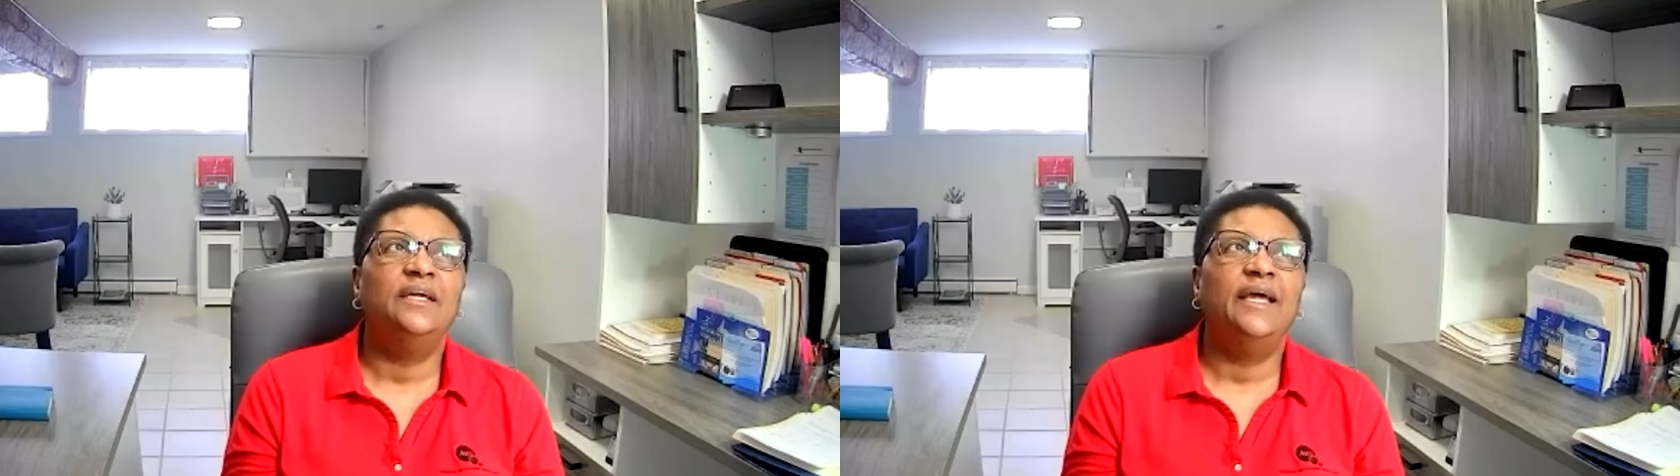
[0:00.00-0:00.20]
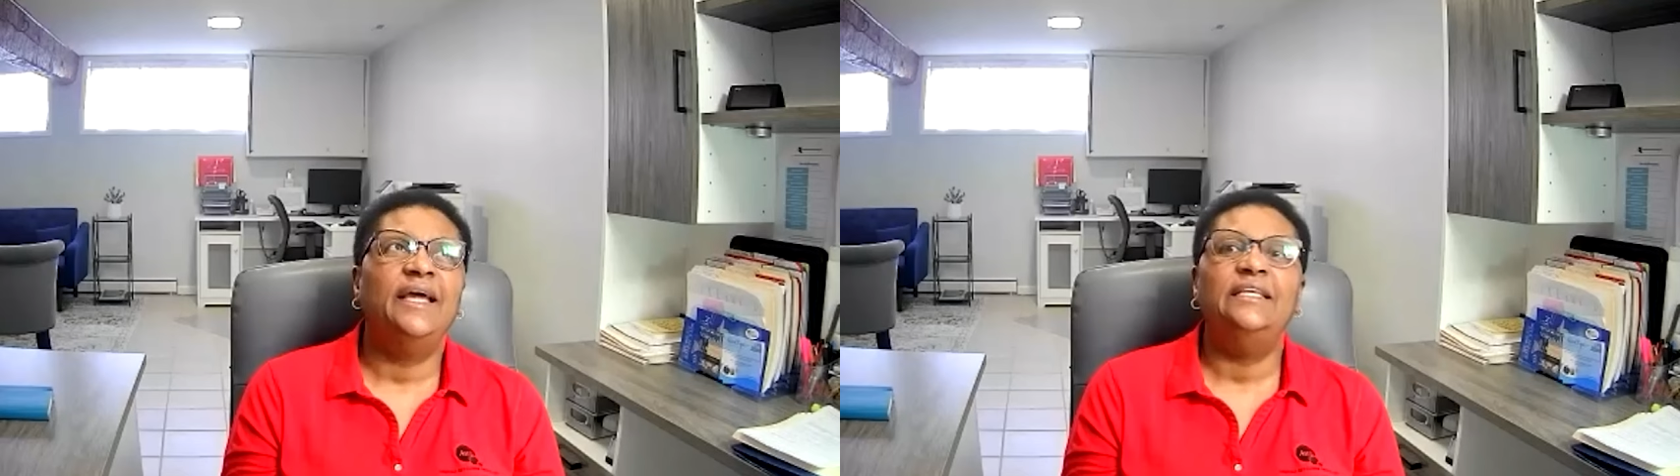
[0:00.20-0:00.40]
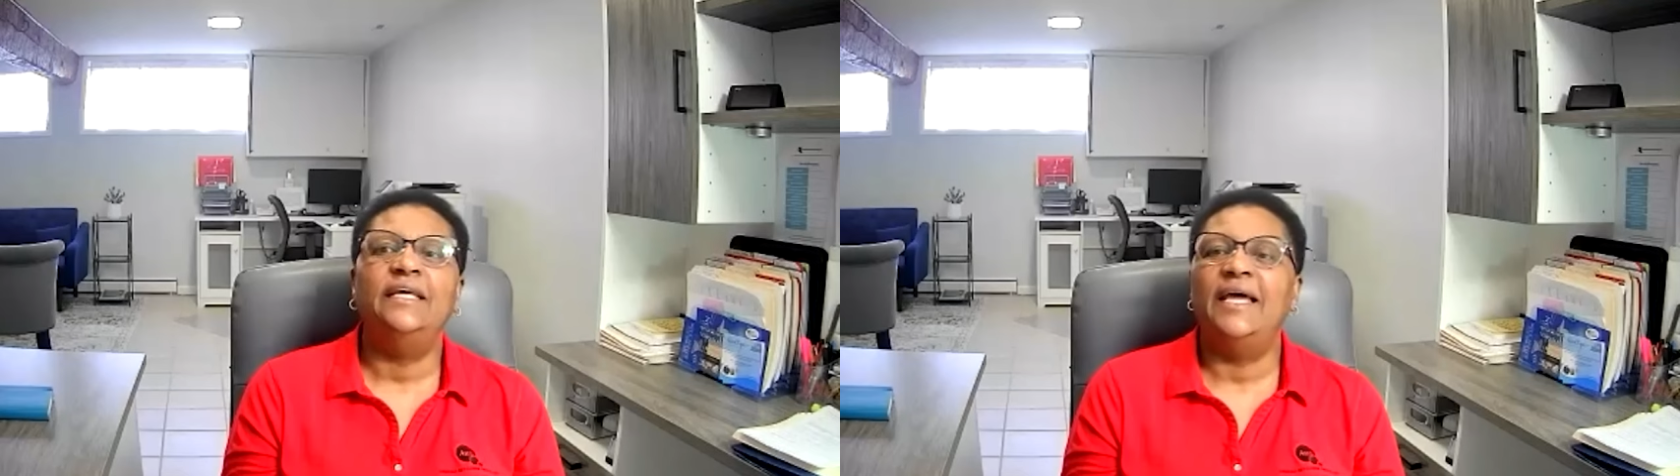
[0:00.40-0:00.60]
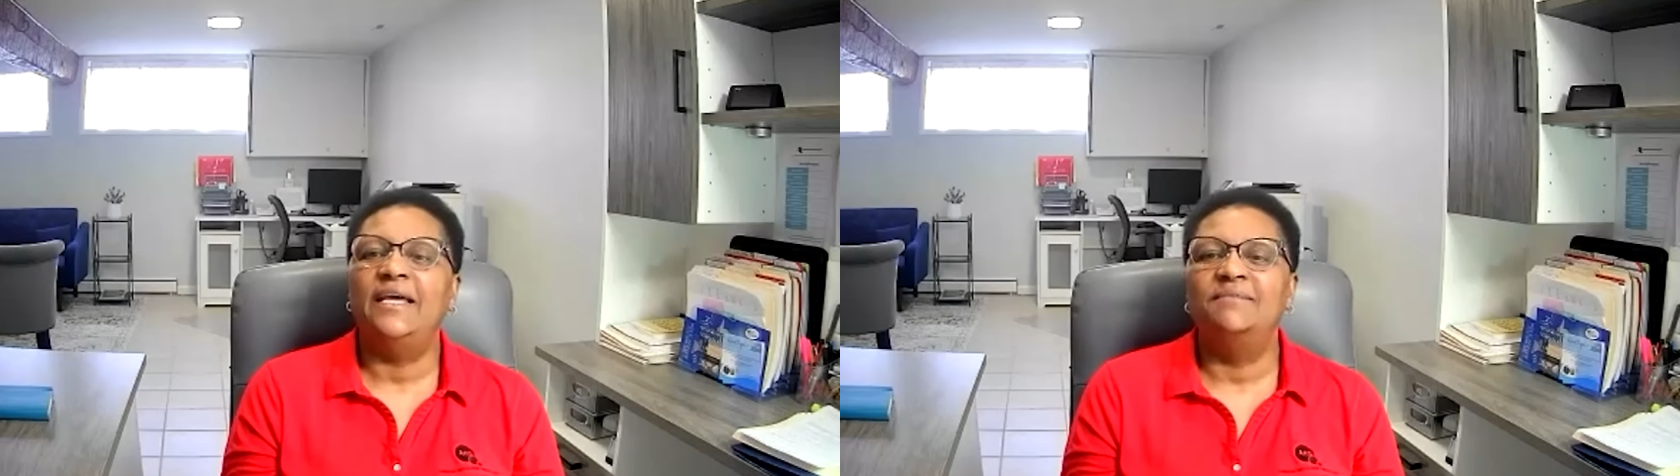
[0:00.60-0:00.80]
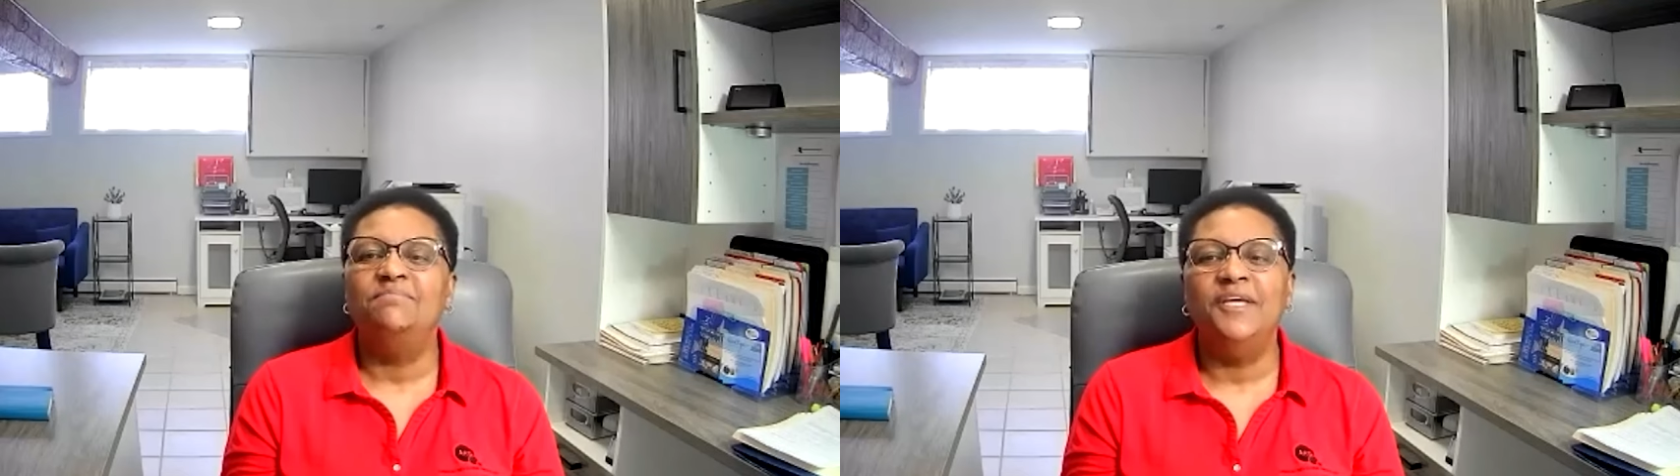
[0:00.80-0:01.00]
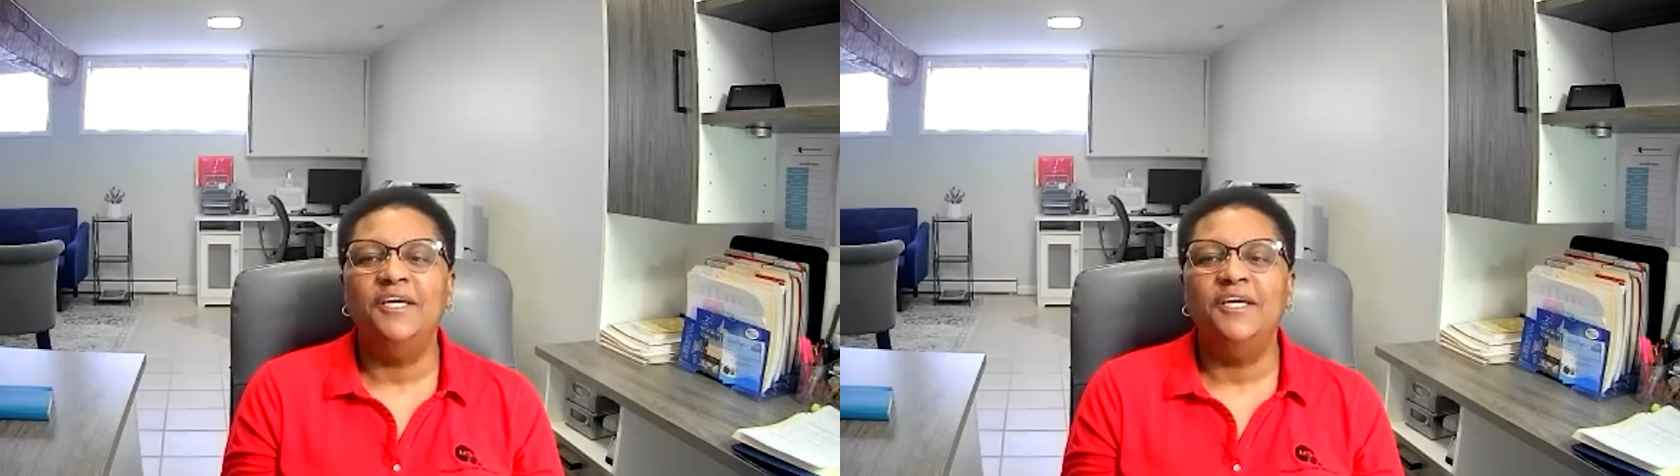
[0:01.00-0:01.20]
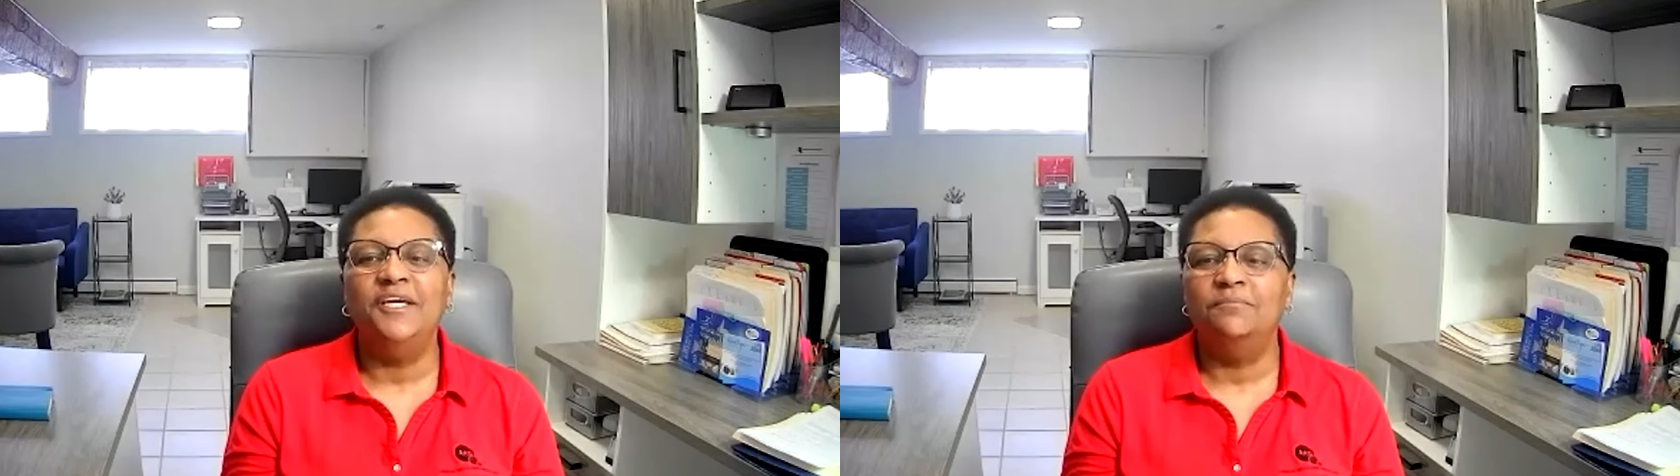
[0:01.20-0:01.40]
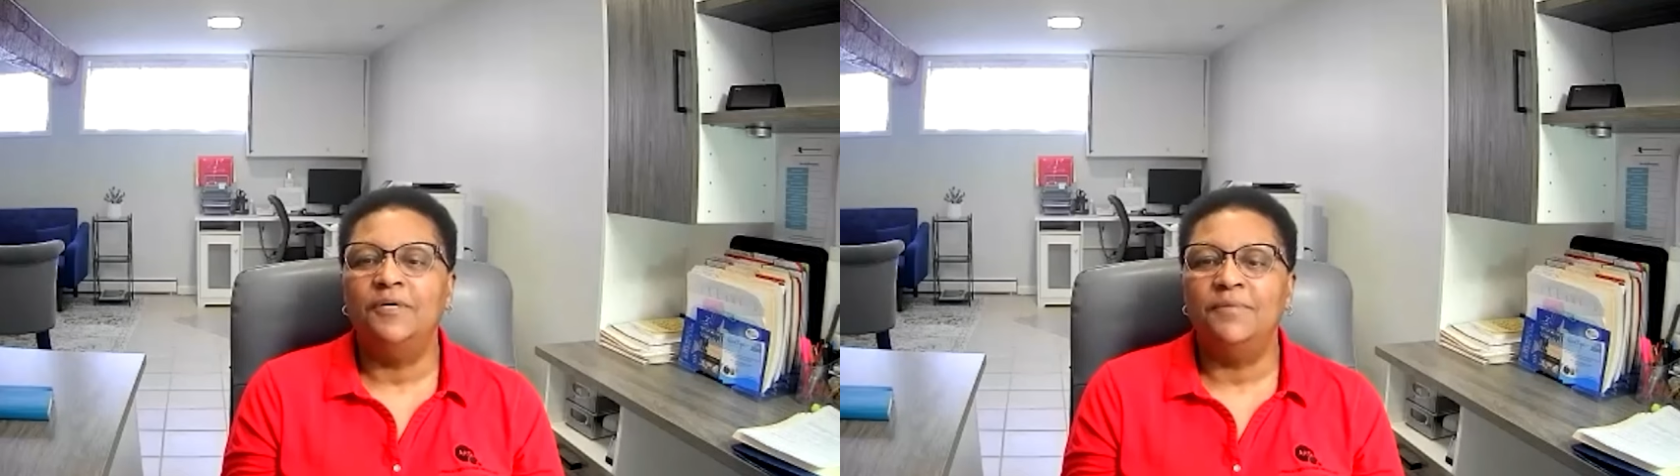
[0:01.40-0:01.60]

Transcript: At, at a minimum,